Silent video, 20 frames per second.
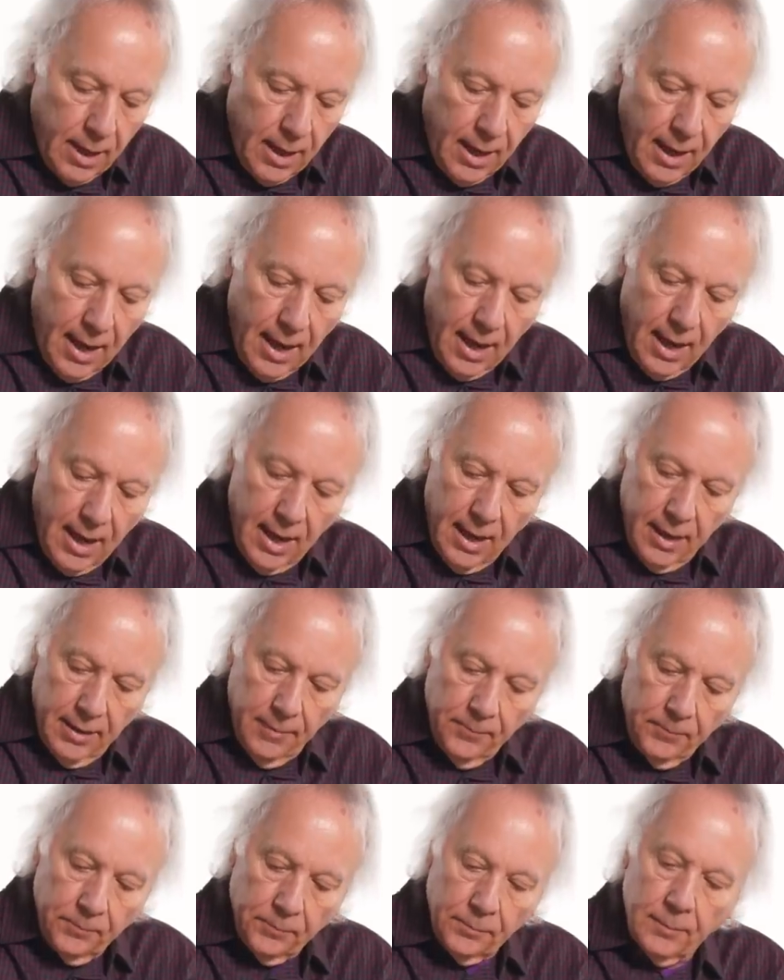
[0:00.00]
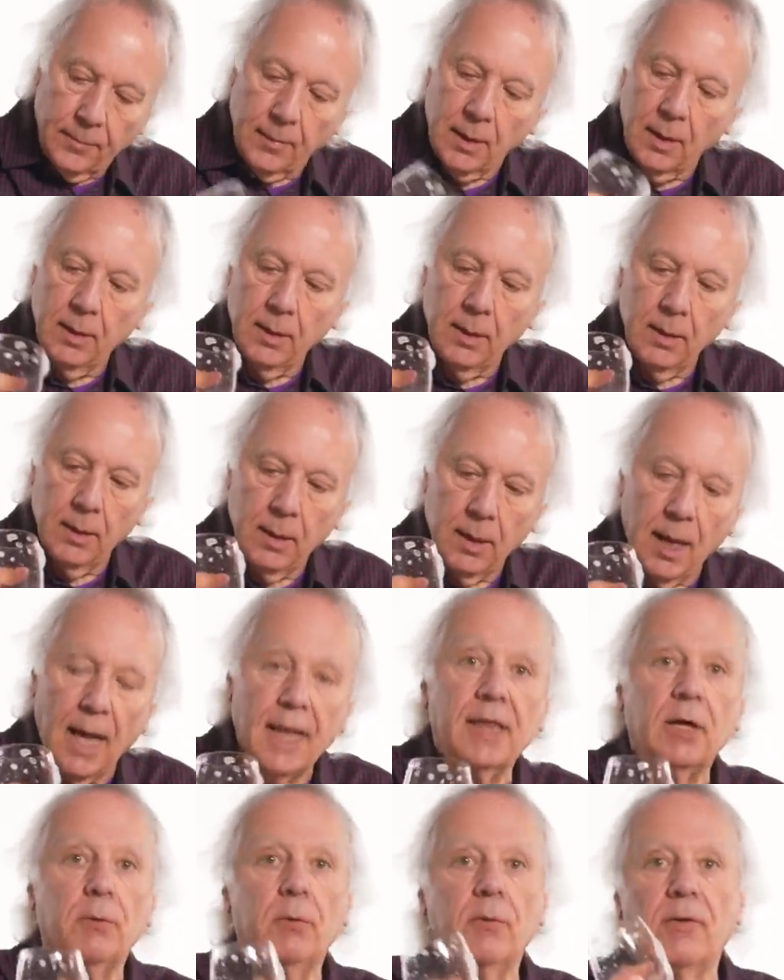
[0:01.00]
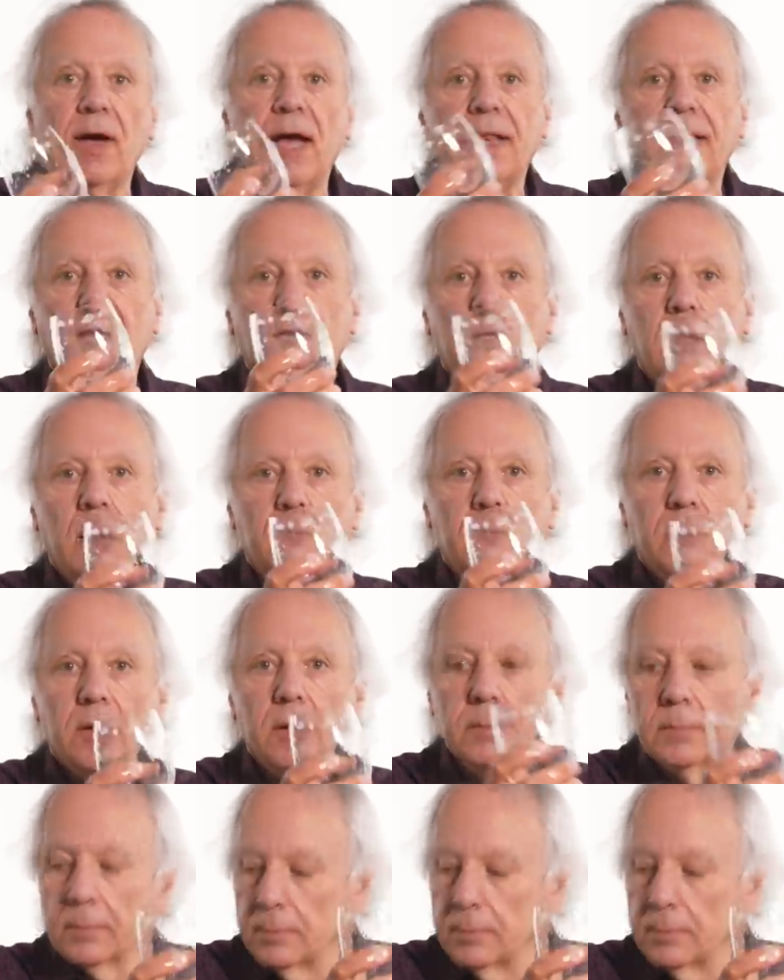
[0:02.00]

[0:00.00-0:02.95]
And I think we've got that covered.